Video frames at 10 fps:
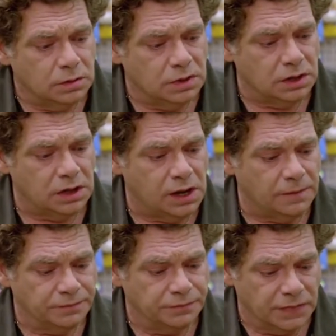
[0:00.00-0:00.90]
Well, uh,
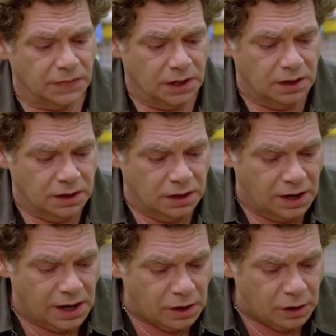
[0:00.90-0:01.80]

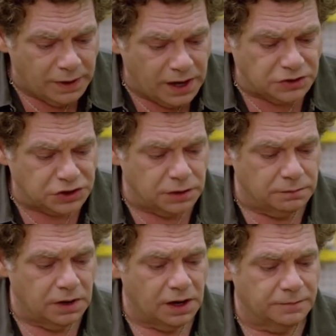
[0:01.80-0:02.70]
how about
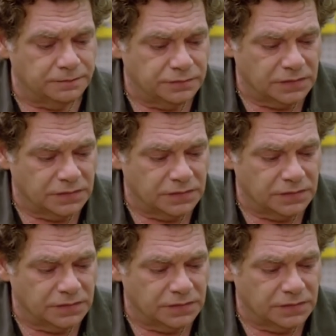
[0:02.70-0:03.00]
some uh,